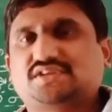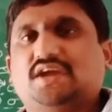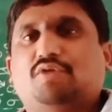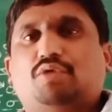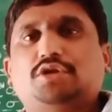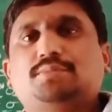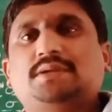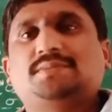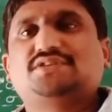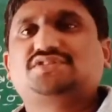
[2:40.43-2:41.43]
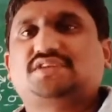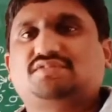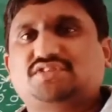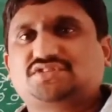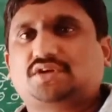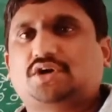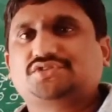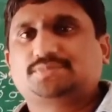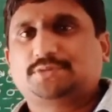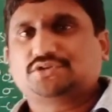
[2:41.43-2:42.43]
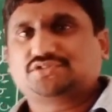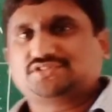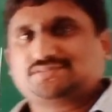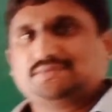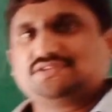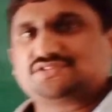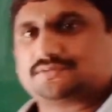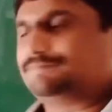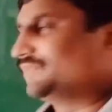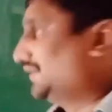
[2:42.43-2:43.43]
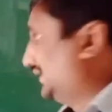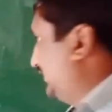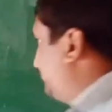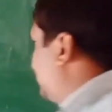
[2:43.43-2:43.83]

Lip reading: What do you mean by this reverse osmosis means? If the